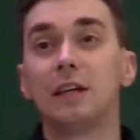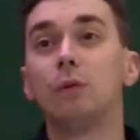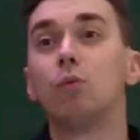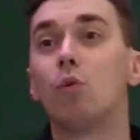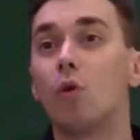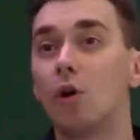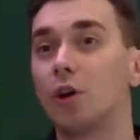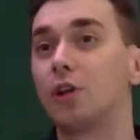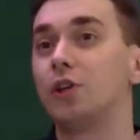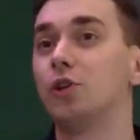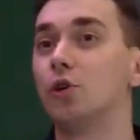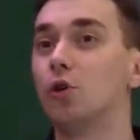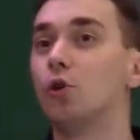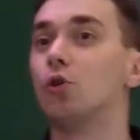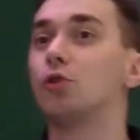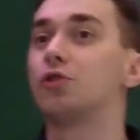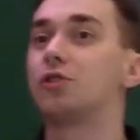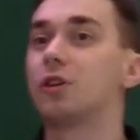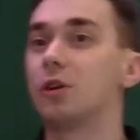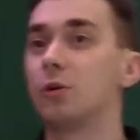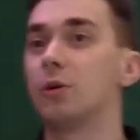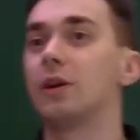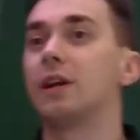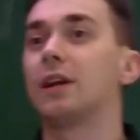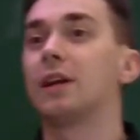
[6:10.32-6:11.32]
what you're
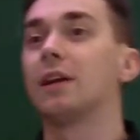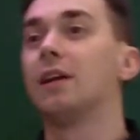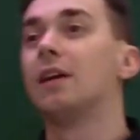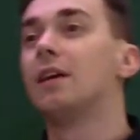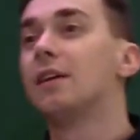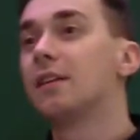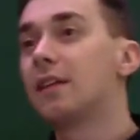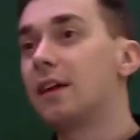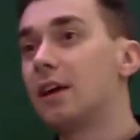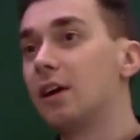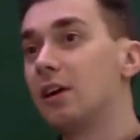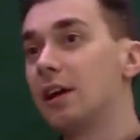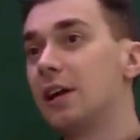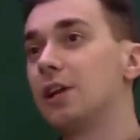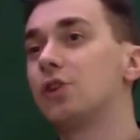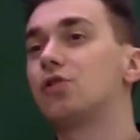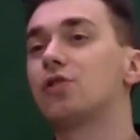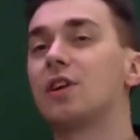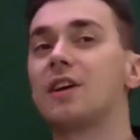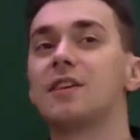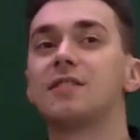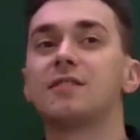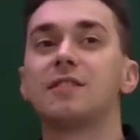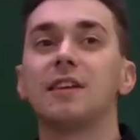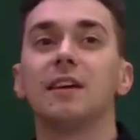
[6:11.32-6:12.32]
doing. They are
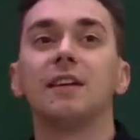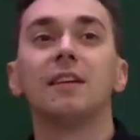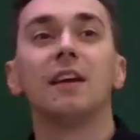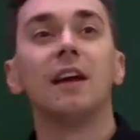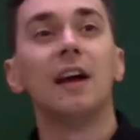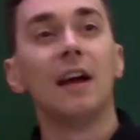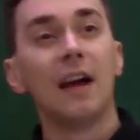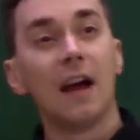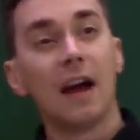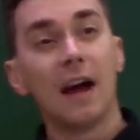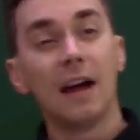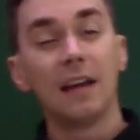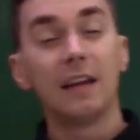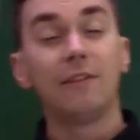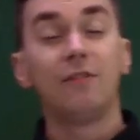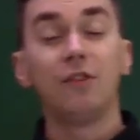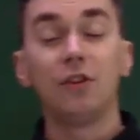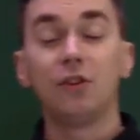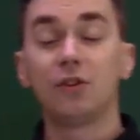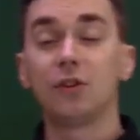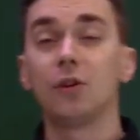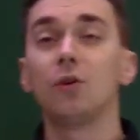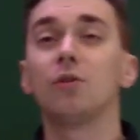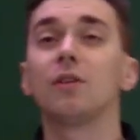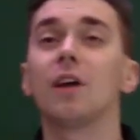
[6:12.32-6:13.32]
interested. And if
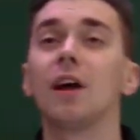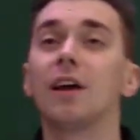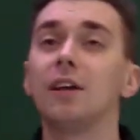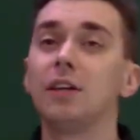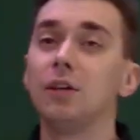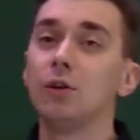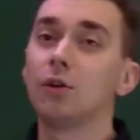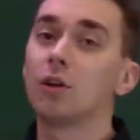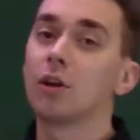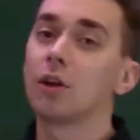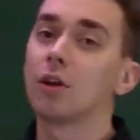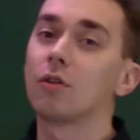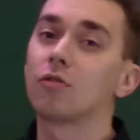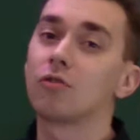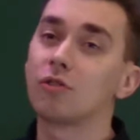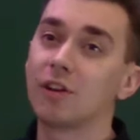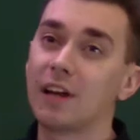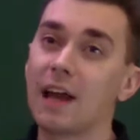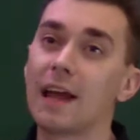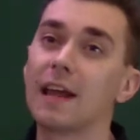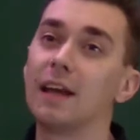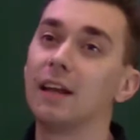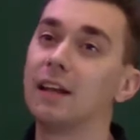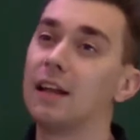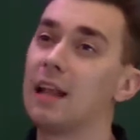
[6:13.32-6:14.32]
you do that, you can
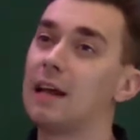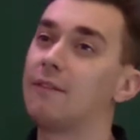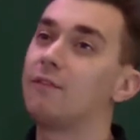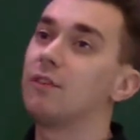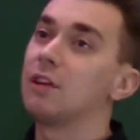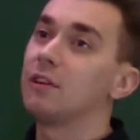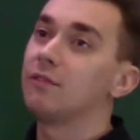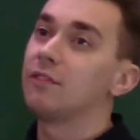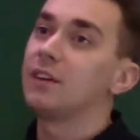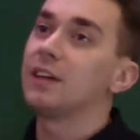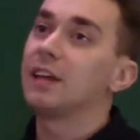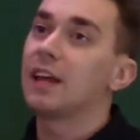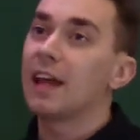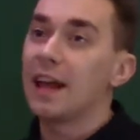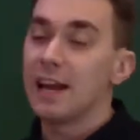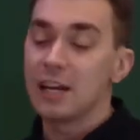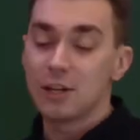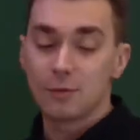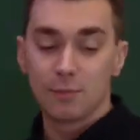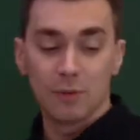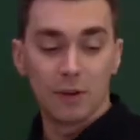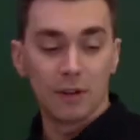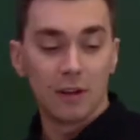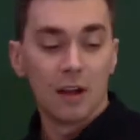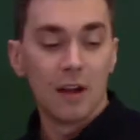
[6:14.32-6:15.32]
create a level of
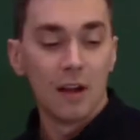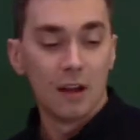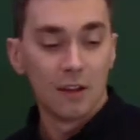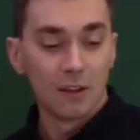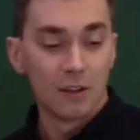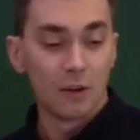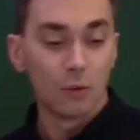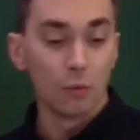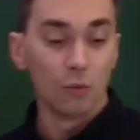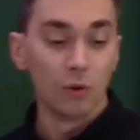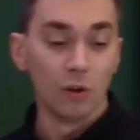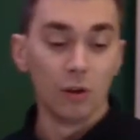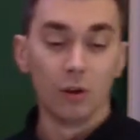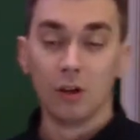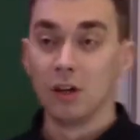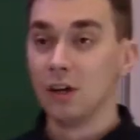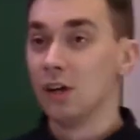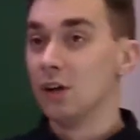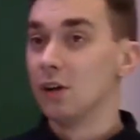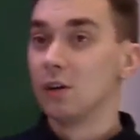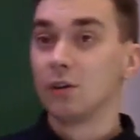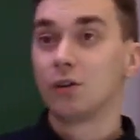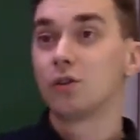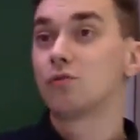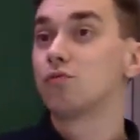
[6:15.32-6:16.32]
engagement that will
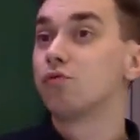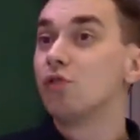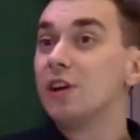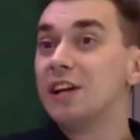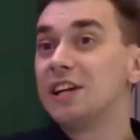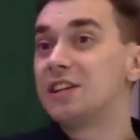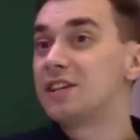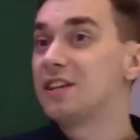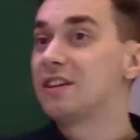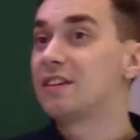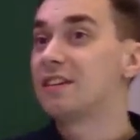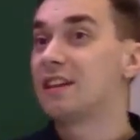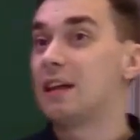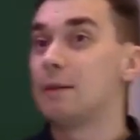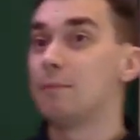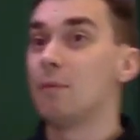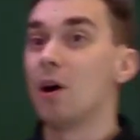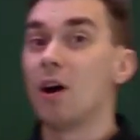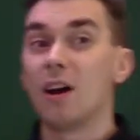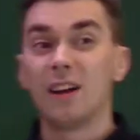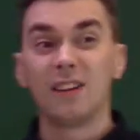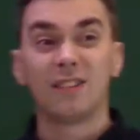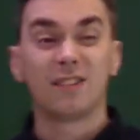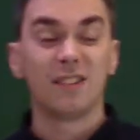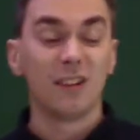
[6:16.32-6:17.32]
just reach into their
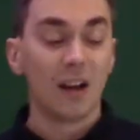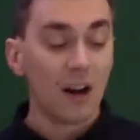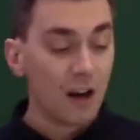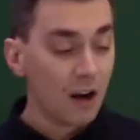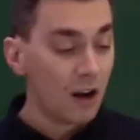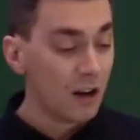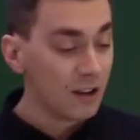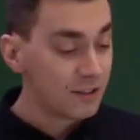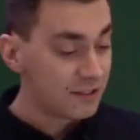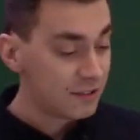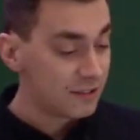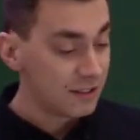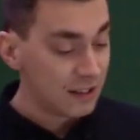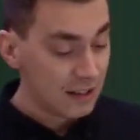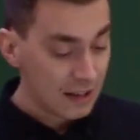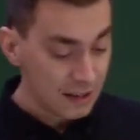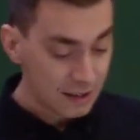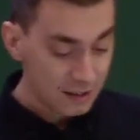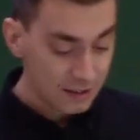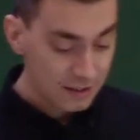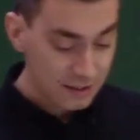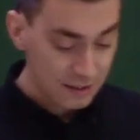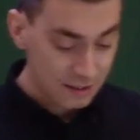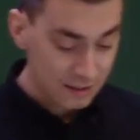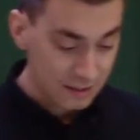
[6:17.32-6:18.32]
minds and hearts,
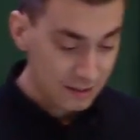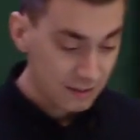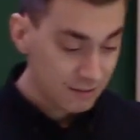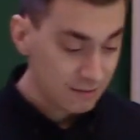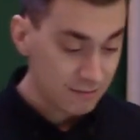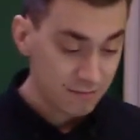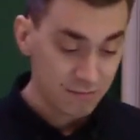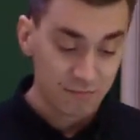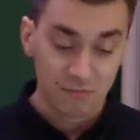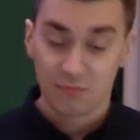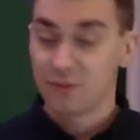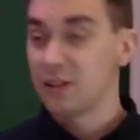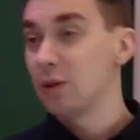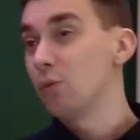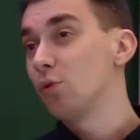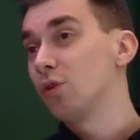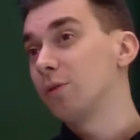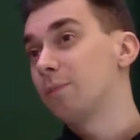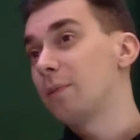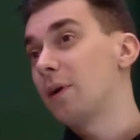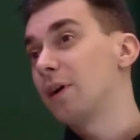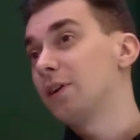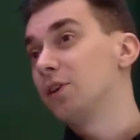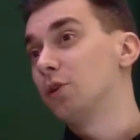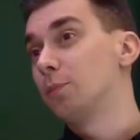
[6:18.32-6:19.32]
and they want
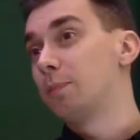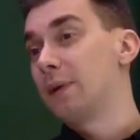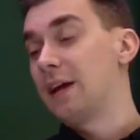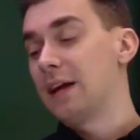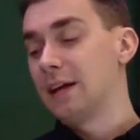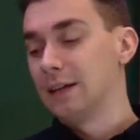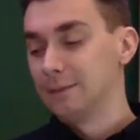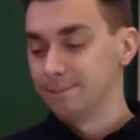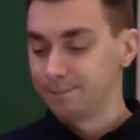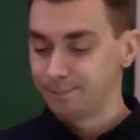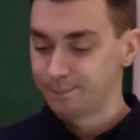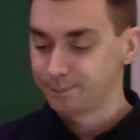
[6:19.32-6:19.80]
to buy your beer.